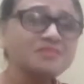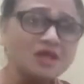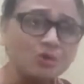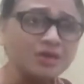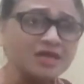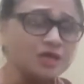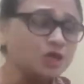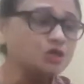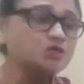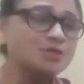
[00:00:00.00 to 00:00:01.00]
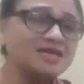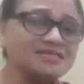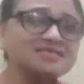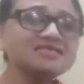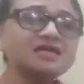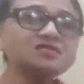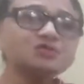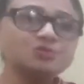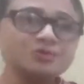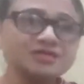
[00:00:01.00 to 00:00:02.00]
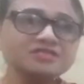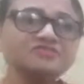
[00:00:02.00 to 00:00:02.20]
Okay, so let's start students.